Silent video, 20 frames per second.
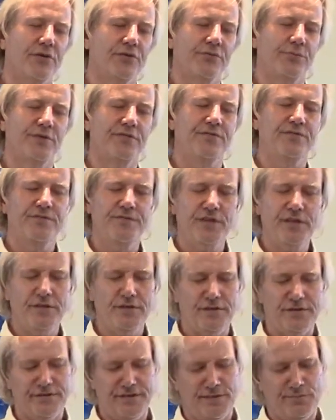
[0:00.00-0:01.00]
We feel
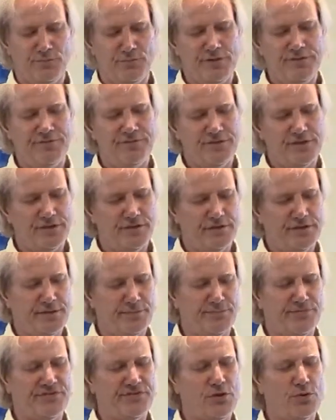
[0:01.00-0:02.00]
them
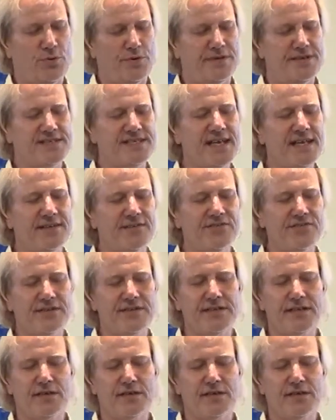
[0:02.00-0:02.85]
so intensely, and